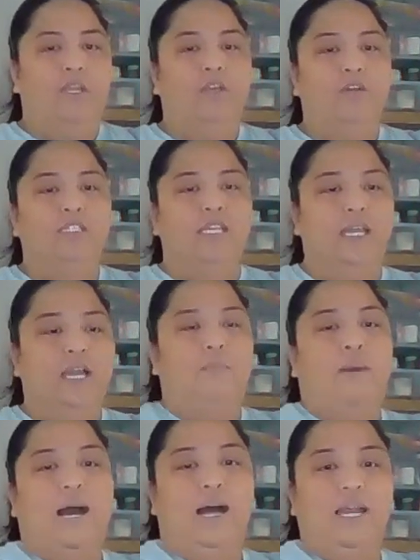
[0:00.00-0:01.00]
using
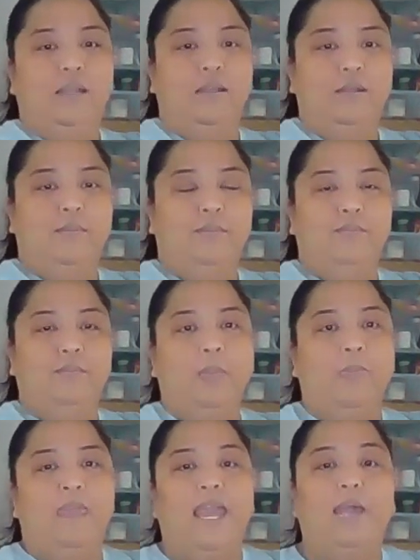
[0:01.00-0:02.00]
a pot
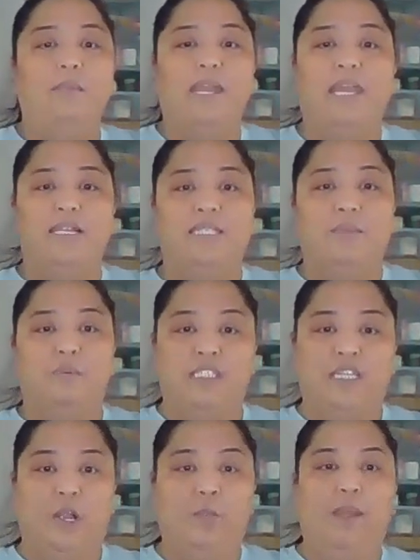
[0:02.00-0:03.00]
and making a simple
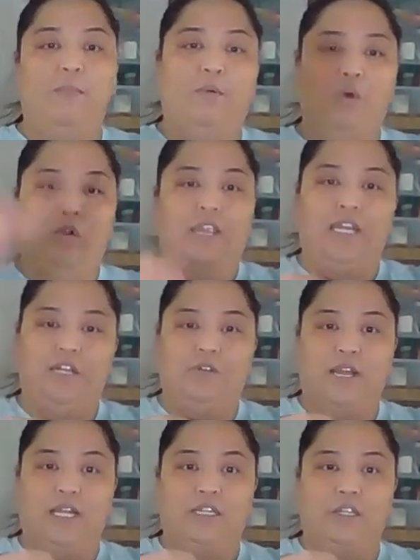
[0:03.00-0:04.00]
syrup and pouring it
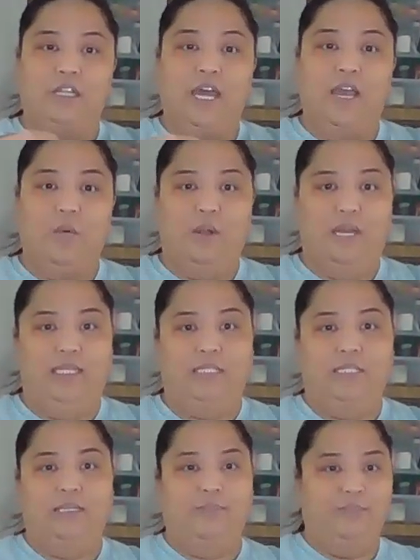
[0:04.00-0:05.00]
directly with egg
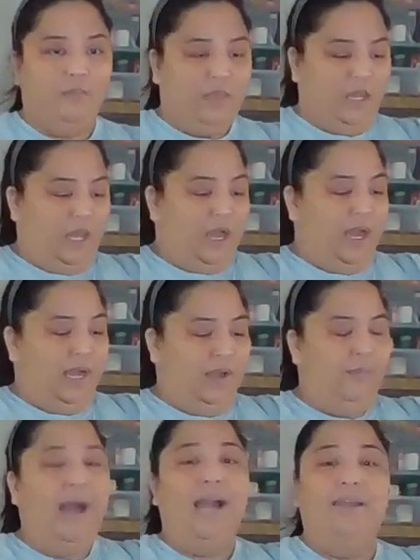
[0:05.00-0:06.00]
whites.
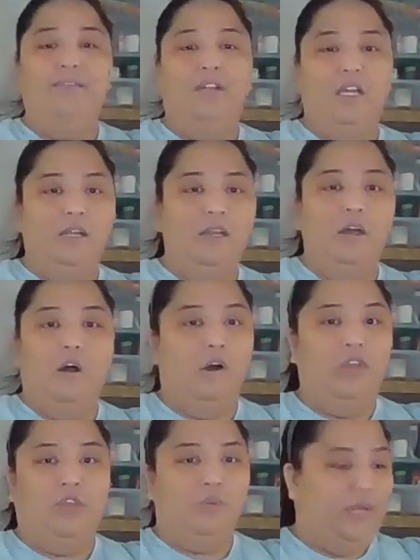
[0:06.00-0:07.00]
I've done
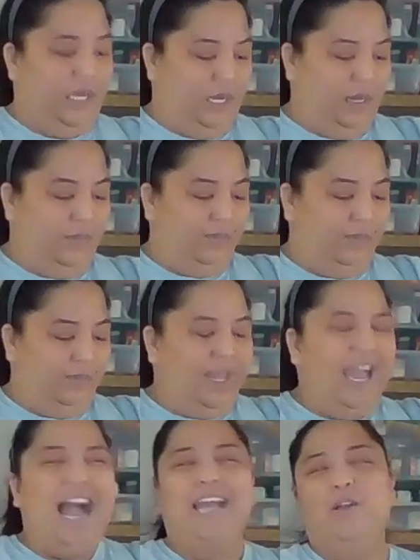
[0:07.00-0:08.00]
all three.
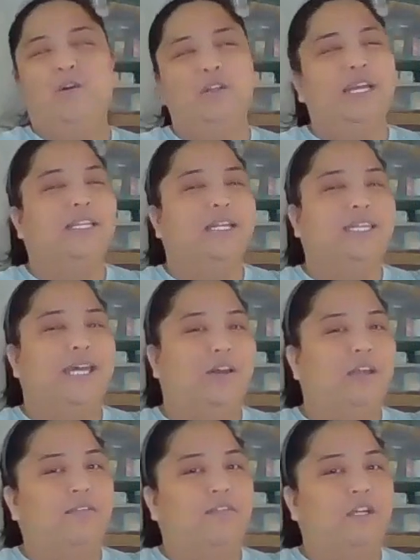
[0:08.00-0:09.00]
I don't like the
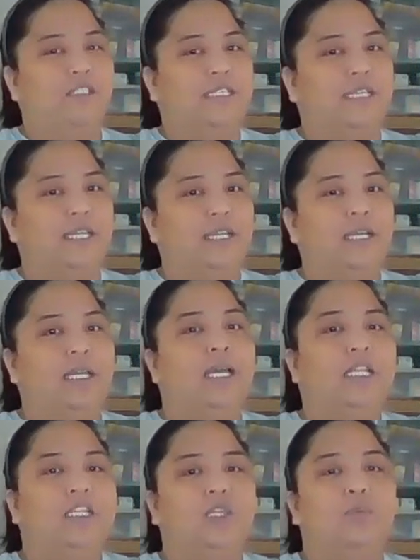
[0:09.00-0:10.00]
Italian version
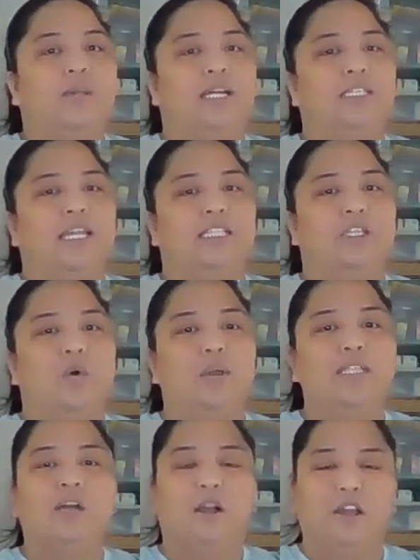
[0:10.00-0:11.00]
because it's
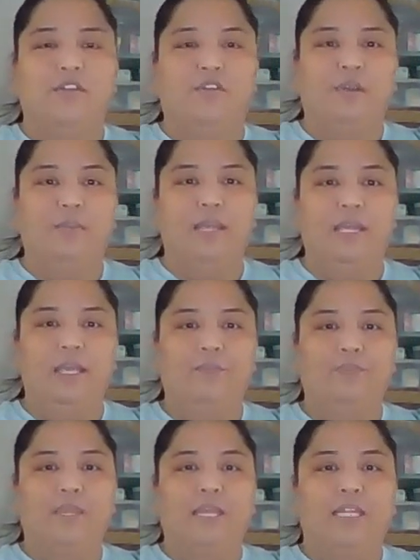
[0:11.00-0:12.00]
always hard for me
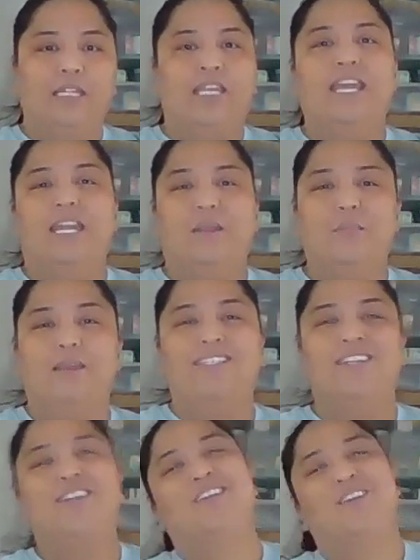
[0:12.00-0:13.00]
to get a
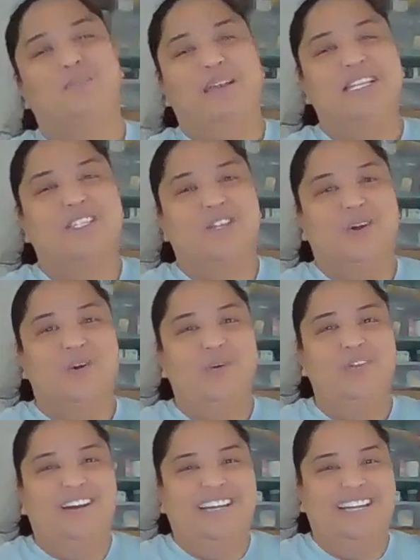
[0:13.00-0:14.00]
mixer to my stove